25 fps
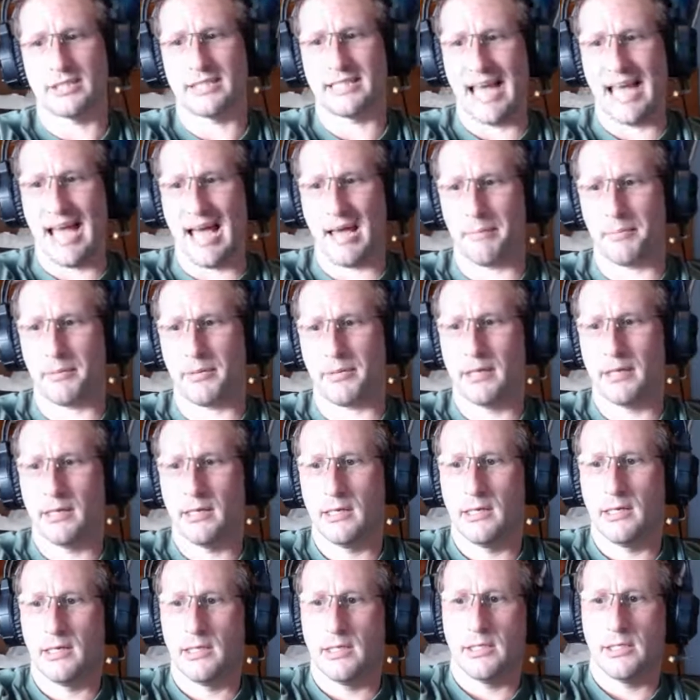depth.
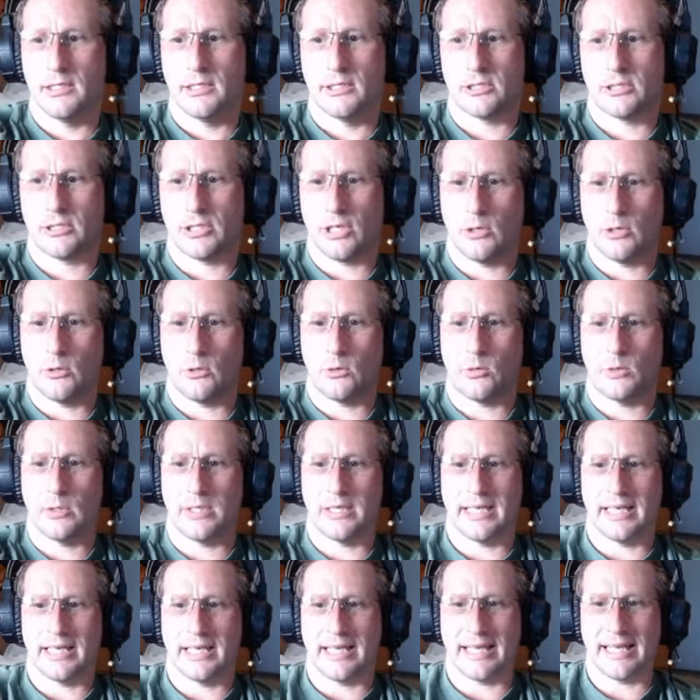So
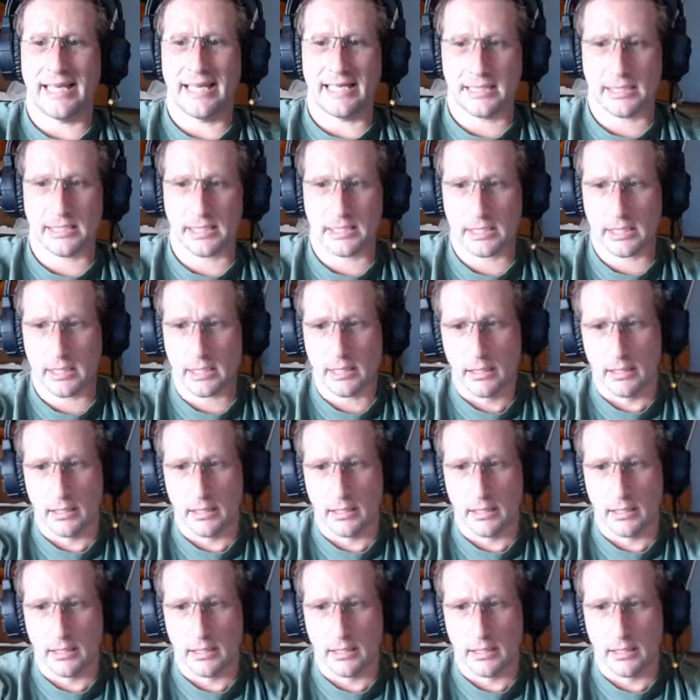it's